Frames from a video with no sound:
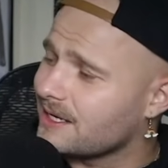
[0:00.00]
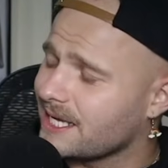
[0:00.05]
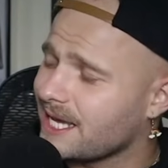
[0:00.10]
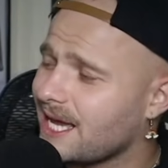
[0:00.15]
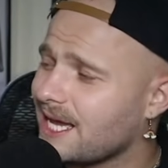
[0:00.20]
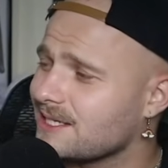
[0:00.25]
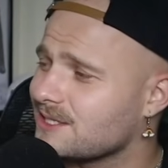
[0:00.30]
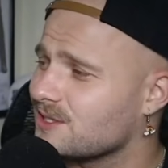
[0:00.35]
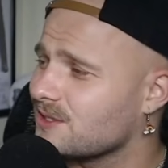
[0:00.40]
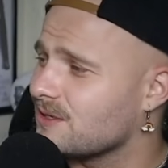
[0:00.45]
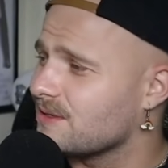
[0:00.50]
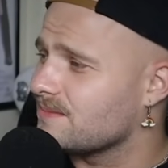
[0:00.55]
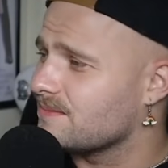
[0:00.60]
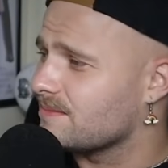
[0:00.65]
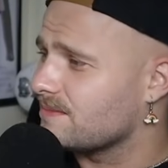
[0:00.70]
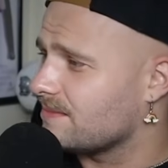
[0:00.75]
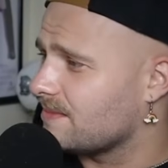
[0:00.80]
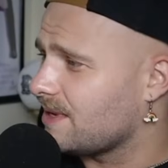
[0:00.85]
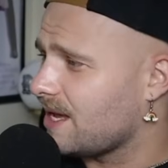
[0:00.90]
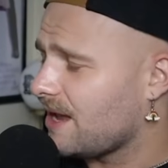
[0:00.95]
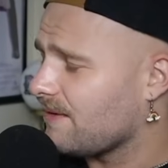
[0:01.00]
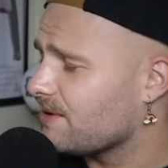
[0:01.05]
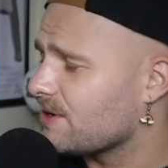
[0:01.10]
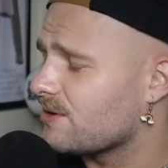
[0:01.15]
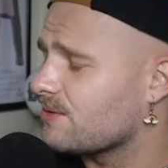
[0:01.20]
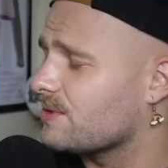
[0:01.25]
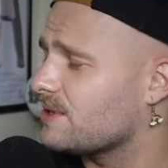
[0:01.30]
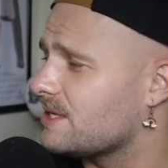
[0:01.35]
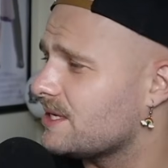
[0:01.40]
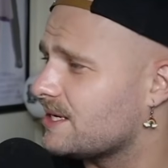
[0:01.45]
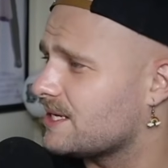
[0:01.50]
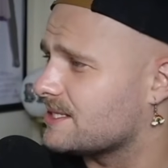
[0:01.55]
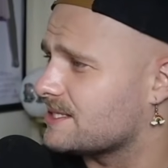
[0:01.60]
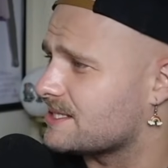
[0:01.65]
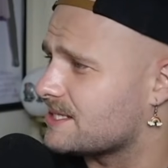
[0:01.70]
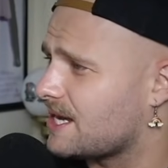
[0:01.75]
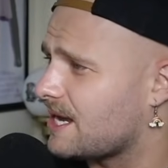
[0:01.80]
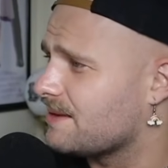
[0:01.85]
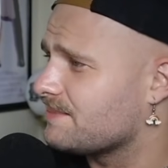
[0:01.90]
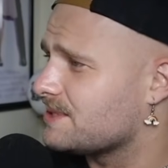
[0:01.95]
yeah, so I'm having a really nice
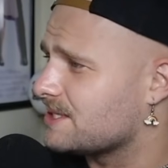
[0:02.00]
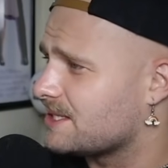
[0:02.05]
time